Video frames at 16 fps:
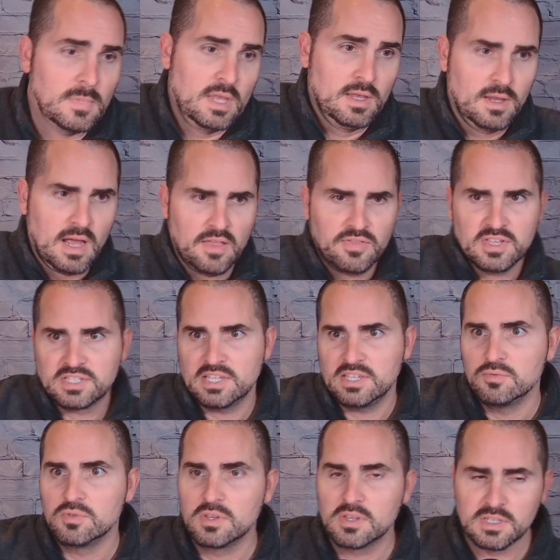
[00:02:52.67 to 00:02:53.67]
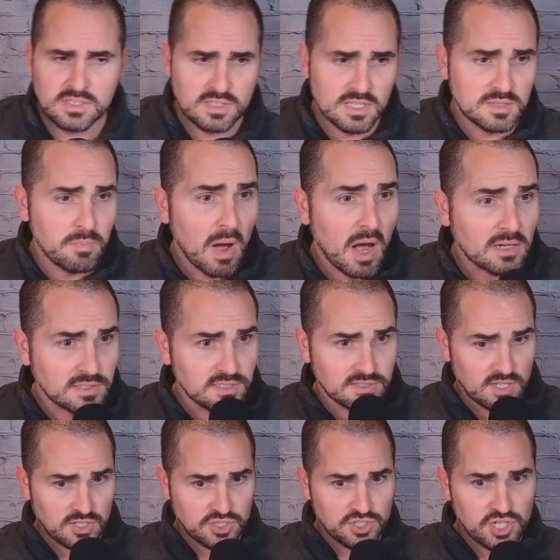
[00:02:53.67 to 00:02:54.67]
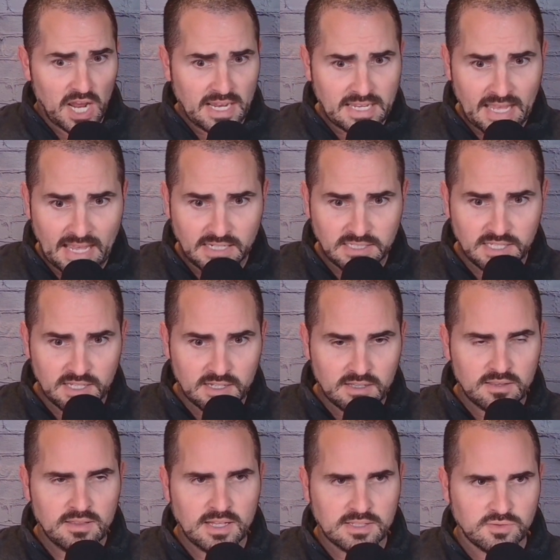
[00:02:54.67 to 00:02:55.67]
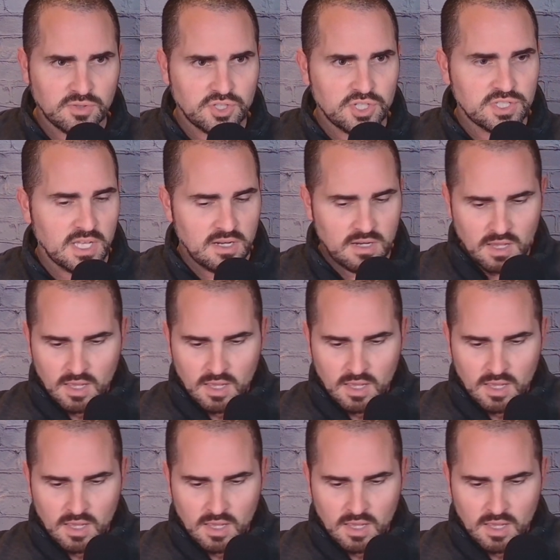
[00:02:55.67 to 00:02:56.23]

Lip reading: God, this box is gigantic. That's what she said.